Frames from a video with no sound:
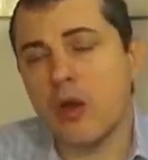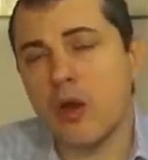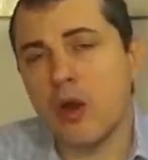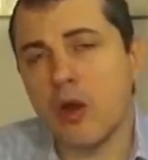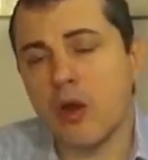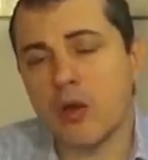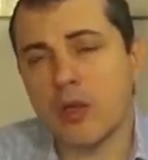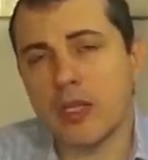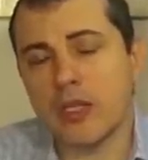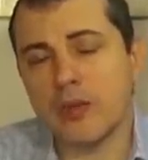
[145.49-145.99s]

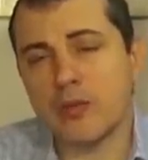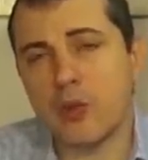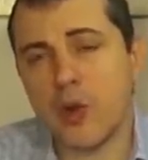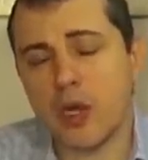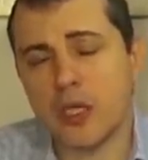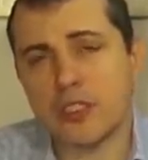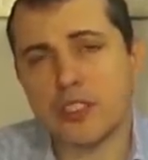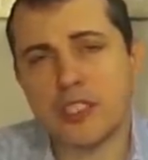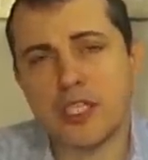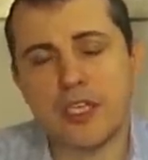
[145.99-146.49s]
only
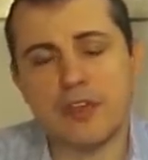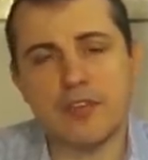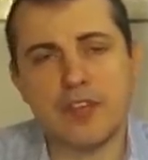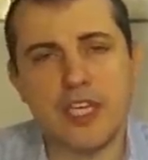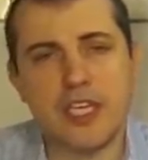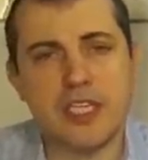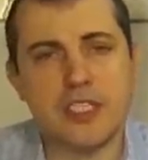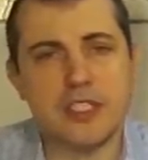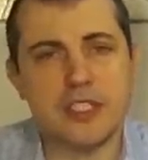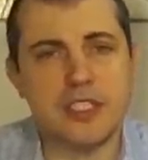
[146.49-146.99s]
one set of
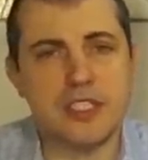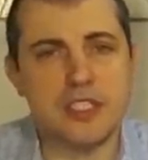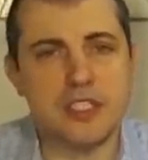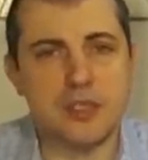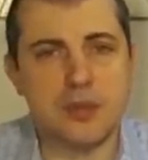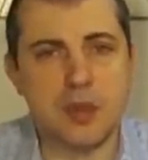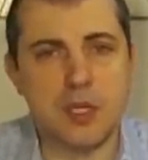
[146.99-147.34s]
keys needs to